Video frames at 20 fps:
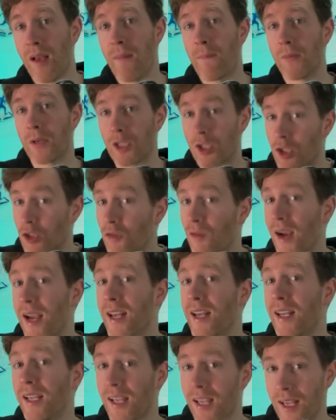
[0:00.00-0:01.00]
but
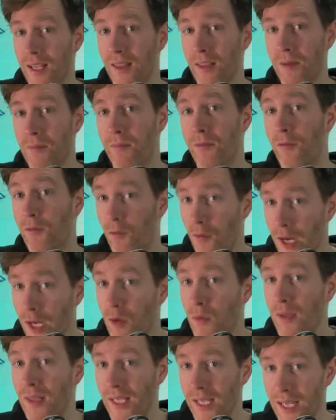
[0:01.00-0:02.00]
training in them
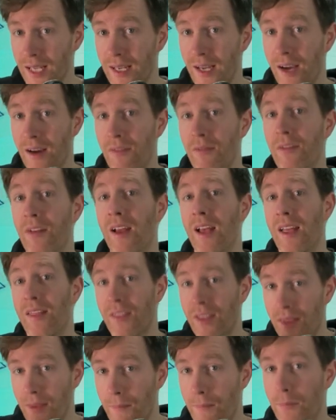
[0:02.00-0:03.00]
frequently enough
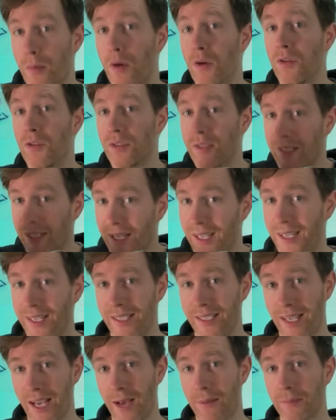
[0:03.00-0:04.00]
that the bones can
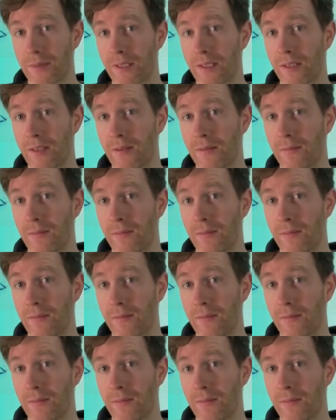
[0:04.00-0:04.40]
adapt.